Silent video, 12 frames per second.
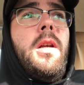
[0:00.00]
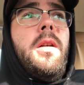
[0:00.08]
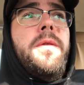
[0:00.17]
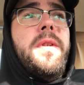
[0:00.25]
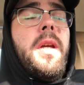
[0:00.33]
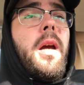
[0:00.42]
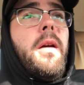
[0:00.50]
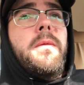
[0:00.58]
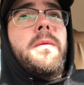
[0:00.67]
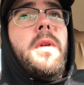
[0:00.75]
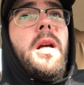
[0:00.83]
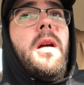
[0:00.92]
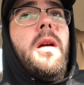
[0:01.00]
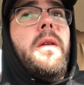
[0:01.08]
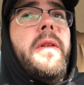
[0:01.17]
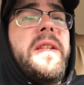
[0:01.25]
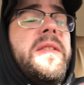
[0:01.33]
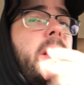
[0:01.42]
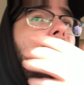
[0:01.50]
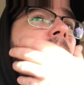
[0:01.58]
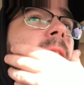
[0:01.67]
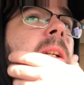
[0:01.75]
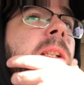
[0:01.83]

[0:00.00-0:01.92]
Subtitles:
So yeah, that's that.